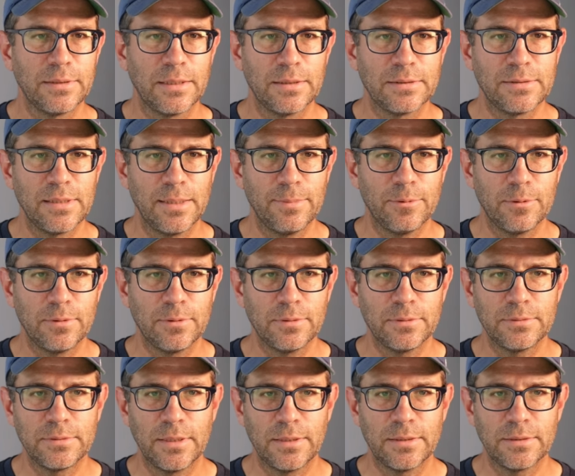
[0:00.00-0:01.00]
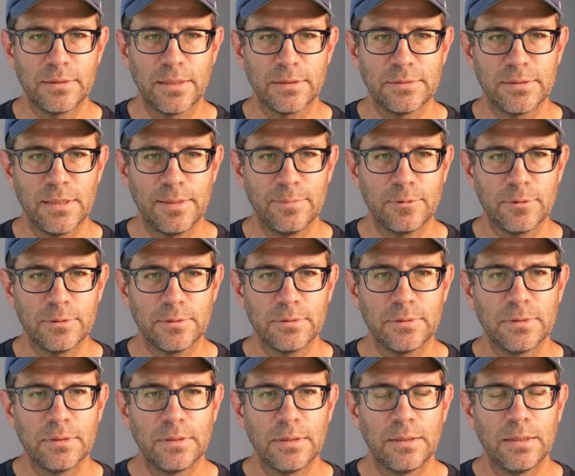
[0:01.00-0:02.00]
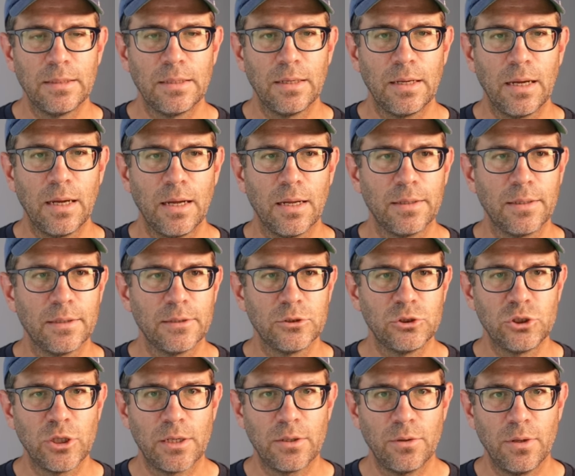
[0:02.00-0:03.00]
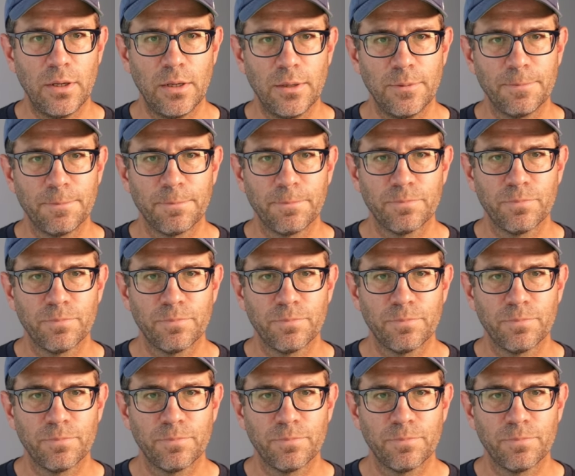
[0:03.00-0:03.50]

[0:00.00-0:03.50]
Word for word: data table, data.table on genera